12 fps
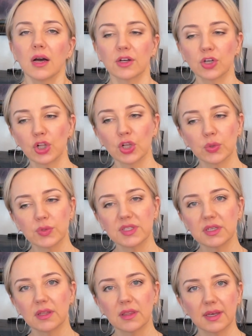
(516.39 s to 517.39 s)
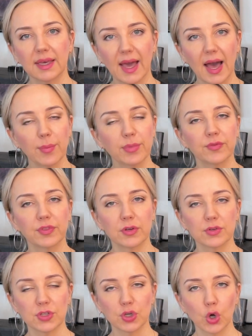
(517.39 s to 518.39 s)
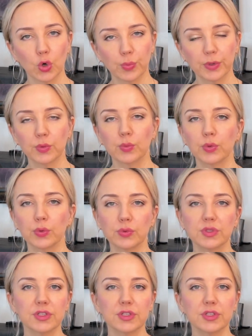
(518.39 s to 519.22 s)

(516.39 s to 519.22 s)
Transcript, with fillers: closing the gap if there's an open wound,